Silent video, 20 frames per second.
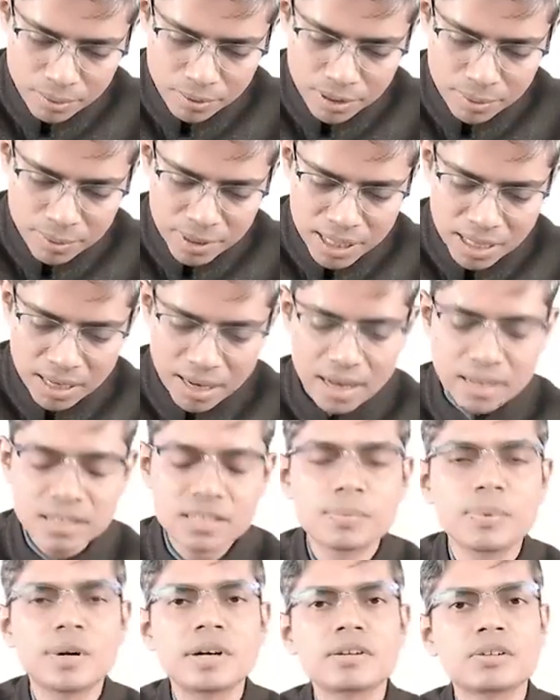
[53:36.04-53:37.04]
will be the
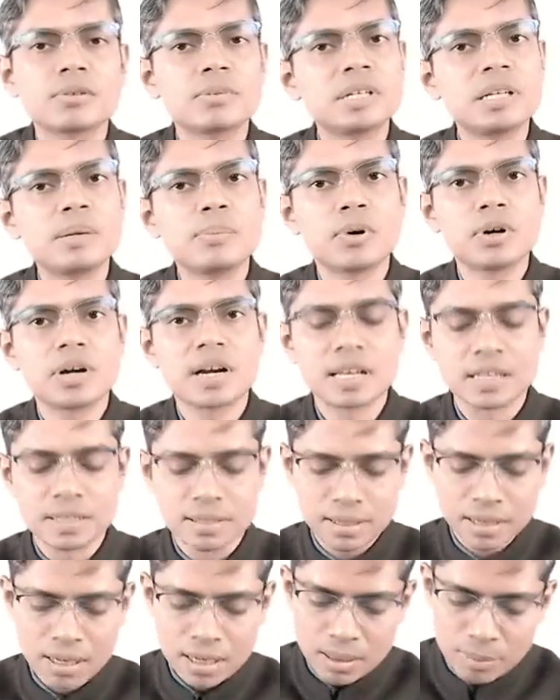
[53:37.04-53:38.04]
last part to be
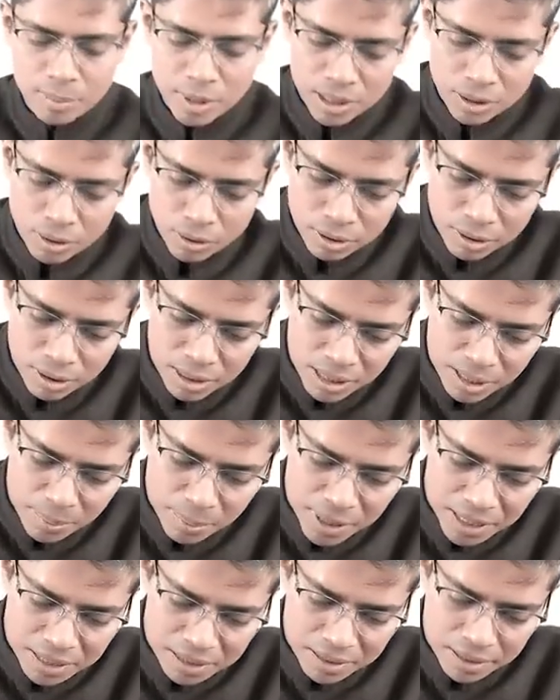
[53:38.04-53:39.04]
depolarized, but not only the
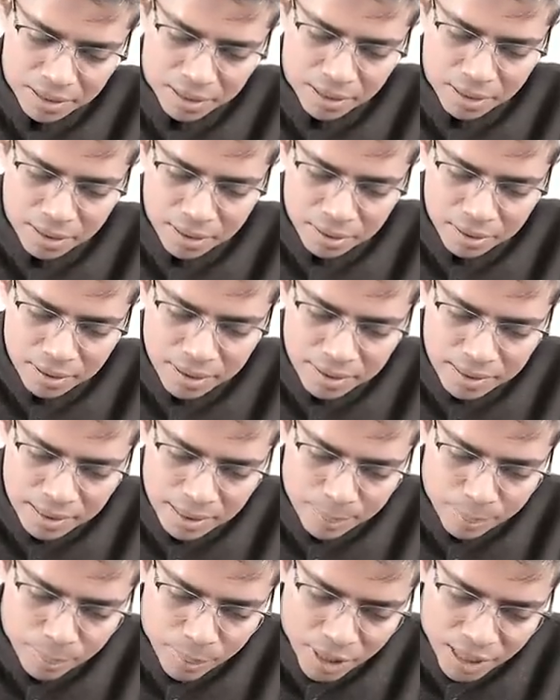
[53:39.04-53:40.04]
base, this
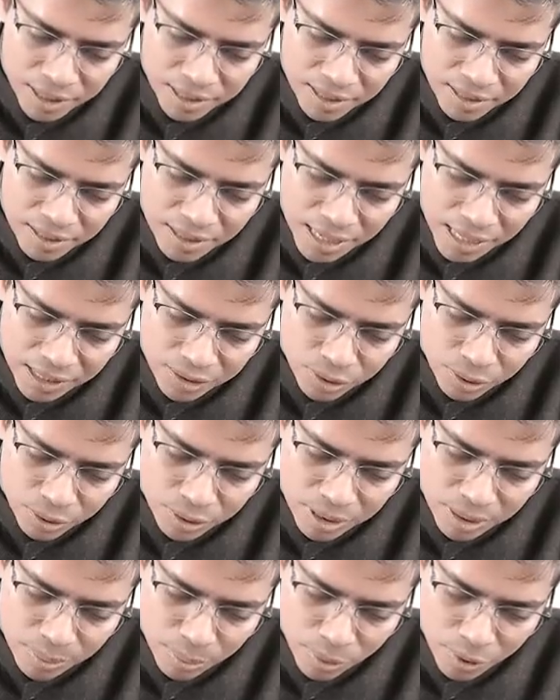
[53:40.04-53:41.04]
impulses has to
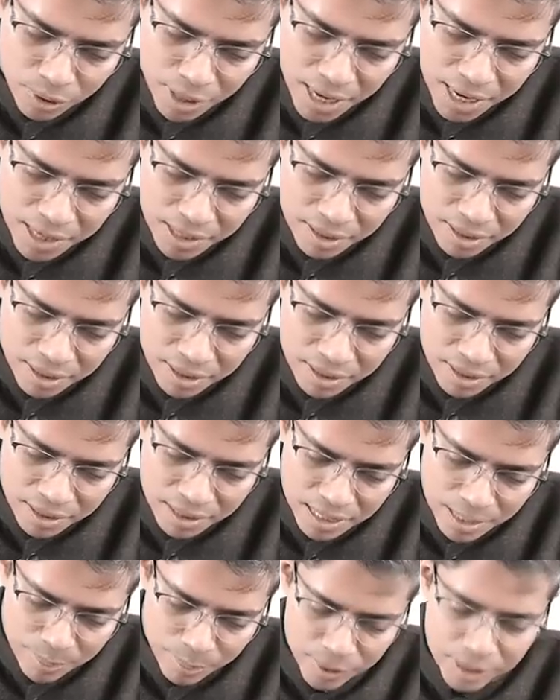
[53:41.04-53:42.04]
depolarize this
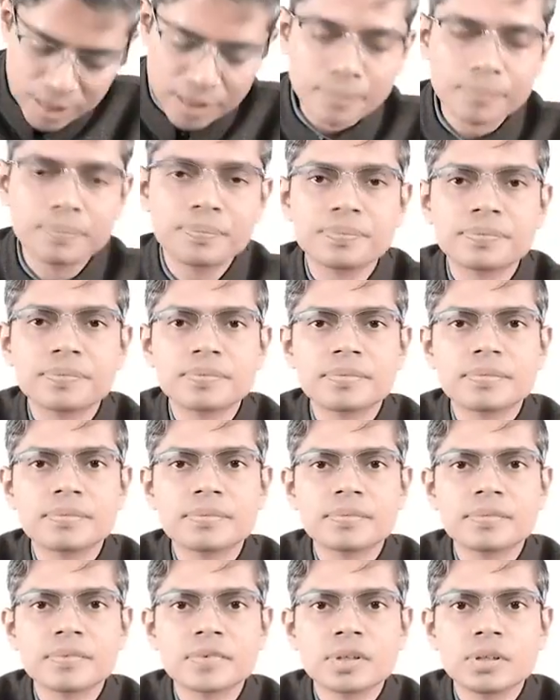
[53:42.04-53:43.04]
septum
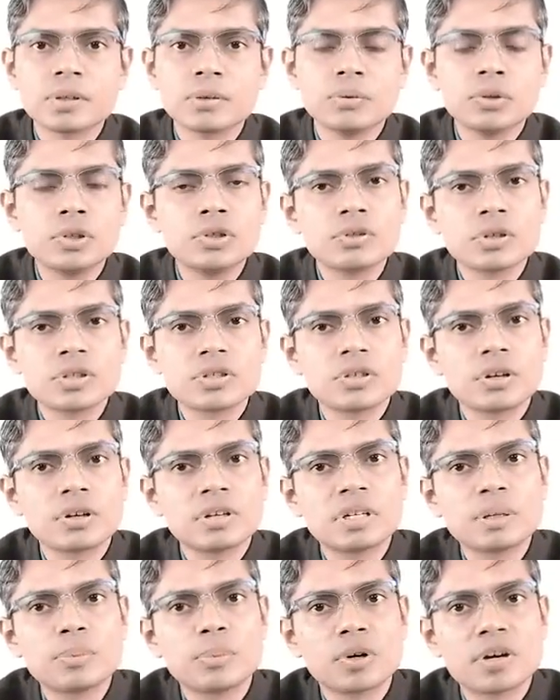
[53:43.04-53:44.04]
which was
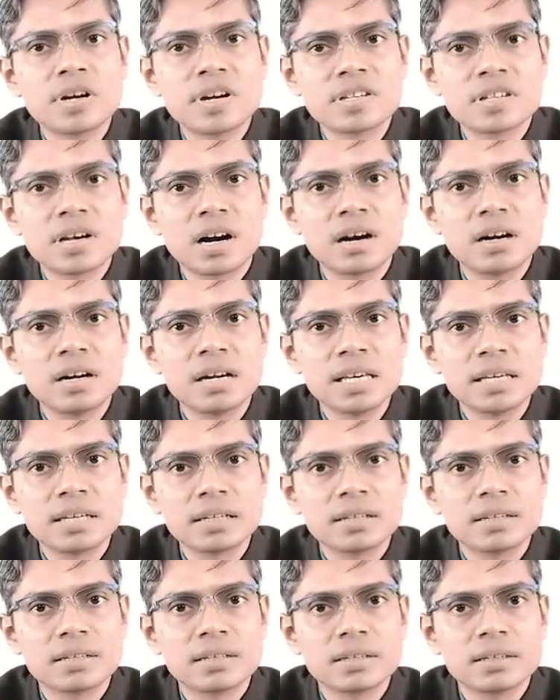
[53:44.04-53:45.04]
not depolarized earlier,